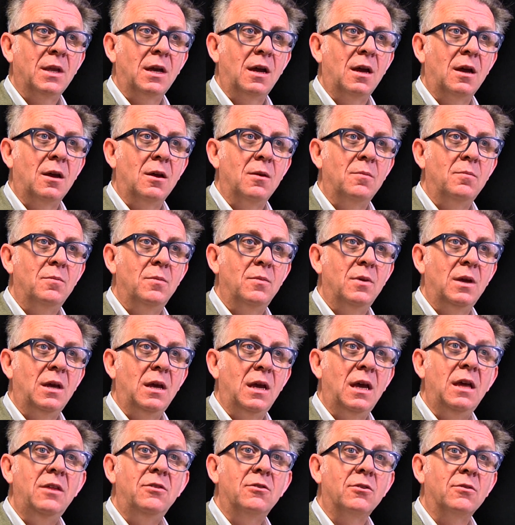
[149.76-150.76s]
Um,
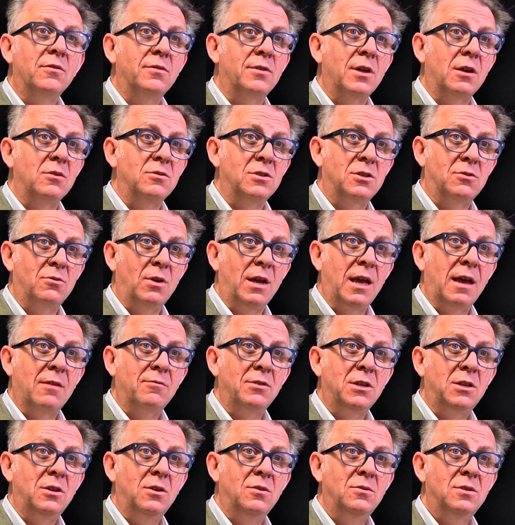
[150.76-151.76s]
either of those three
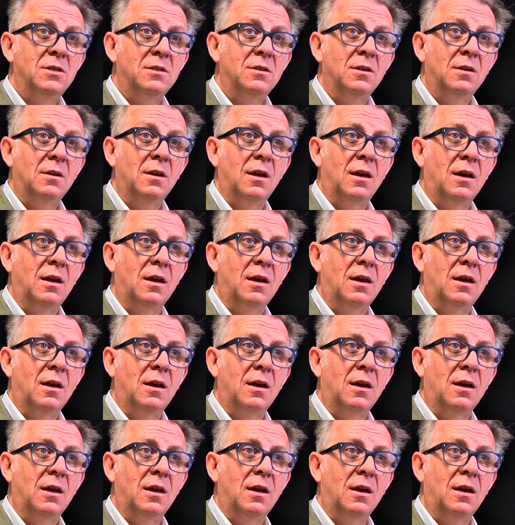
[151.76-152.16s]
avenues,